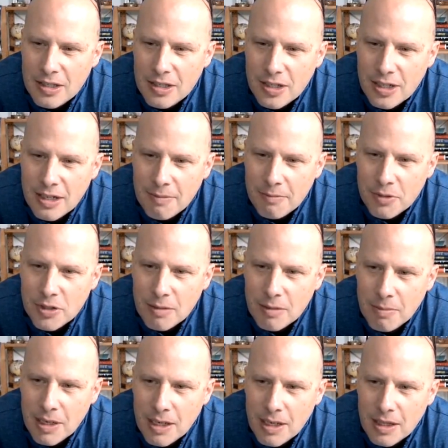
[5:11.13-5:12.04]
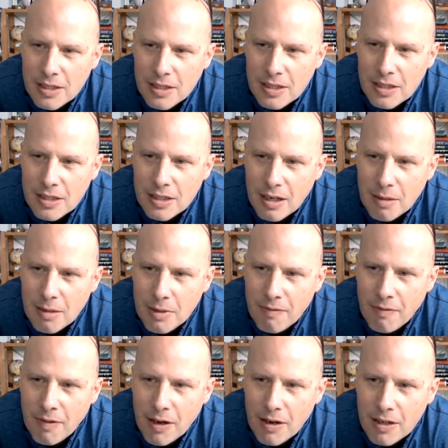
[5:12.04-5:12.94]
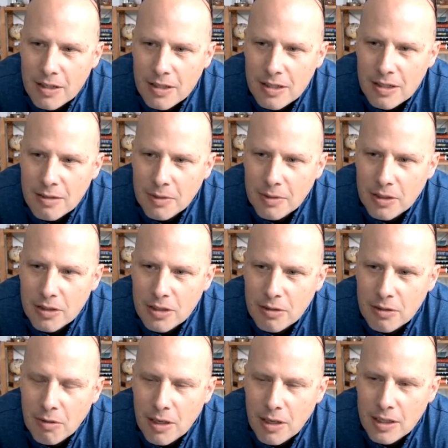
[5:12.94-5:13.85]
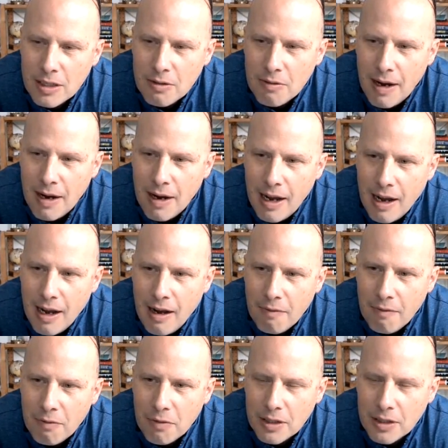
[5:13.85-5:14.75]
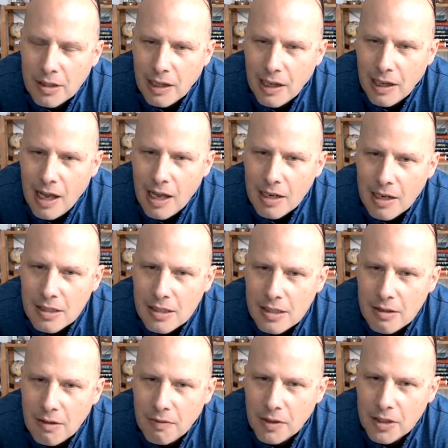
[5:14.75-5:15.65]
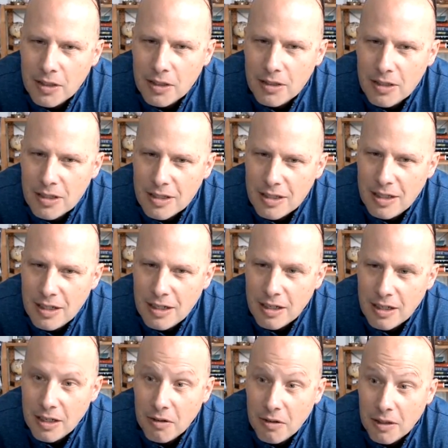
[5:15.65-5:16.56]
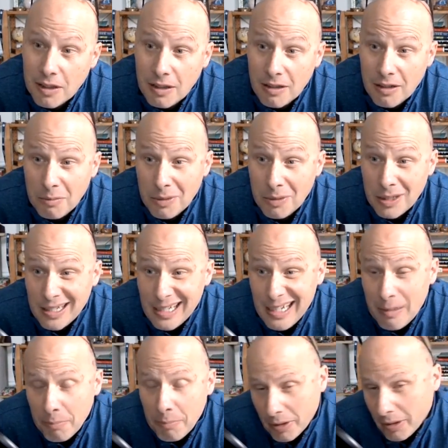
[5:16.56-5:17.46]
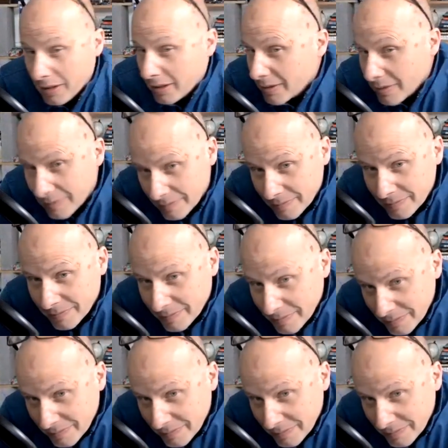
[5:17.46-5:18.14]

It seems to me this is going to be very similar to what you have with a lot of silver. You just need to go a little bit deeper.